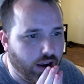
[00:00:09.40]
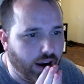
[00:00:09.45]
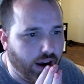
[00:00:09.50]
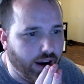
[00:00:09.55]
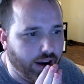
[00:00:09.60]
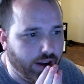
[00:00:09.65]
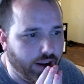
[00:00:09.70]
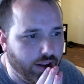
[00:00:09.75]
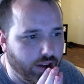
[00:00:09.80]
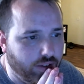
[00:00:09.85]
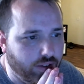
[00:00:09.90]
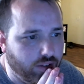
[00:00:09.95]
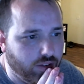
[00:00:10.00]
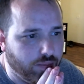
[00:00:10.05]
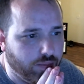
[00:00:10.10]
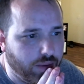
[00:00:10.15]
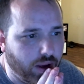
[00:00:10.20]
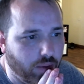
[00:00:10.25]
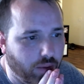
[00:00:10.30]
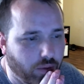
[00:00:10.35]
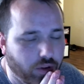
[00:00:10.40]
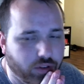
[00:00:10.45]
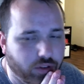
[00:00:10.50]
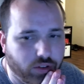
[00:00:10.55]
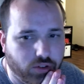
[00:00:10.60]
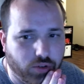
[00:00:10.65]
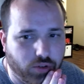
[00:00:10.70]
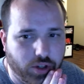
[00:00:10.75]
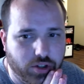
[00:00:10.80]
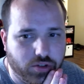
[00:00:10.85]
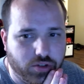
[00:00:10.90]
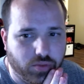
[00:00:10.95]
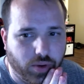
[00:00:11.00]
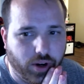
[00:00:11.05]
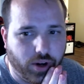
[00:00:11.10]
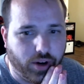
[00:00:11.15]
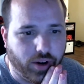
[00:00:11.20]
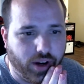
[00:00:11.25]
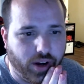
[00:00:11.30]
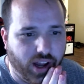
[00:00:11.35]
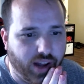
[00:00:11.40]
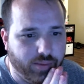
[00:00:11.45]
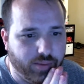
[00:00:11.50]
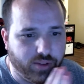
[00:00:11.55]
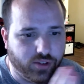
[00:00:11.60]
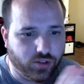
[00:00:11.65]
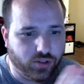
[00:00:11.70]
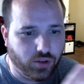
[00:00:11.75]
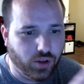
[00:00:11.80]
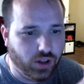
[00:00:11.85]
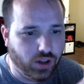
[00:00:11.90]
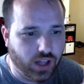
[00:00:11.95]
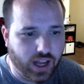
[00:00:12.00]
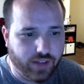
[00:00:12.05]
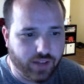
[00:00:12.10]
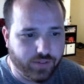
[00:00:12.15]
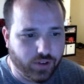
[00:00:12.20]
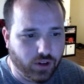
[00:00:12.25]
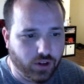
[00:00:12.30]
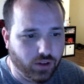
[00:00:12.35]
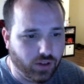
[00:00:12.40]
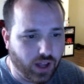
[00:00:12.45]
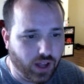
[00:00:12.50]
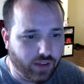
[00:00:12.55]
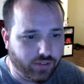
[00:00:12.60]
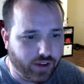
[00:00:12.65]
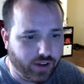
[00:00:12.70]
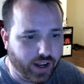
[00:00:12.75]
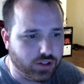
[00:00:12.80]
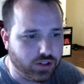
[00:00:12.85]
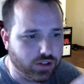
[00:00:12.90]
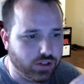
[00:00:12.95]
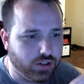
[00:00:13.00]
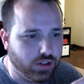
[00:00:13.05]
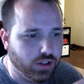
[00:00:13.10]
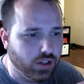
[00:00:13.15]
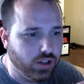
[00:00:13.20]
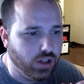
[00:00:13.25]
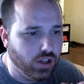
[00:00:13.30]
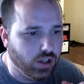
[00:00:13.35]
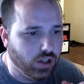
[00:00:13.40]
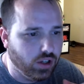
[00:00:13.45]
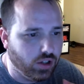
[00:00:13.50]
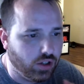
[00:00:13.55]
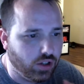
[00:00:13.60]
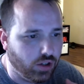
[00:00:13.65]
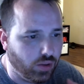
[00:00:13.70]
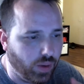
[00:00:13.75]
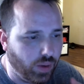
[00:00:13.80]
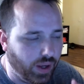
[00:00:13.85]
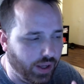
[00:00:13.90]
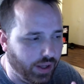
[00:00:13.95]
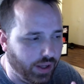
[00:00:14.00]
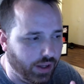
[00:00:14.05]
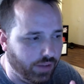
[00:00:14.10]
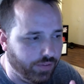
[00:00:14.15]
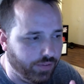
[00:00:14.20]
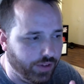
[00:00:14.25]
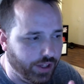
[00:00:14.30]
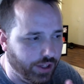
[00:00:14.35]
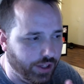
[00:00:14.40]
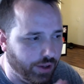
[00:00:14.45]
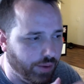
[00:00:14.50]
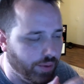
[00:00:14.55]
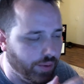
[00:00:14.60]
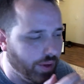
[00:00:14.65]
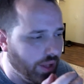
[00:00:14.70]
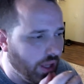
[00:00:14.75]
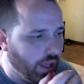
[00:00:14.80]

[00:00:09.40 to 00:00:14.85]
this is probably one of those situations where I'm just doing a live reaction to a video.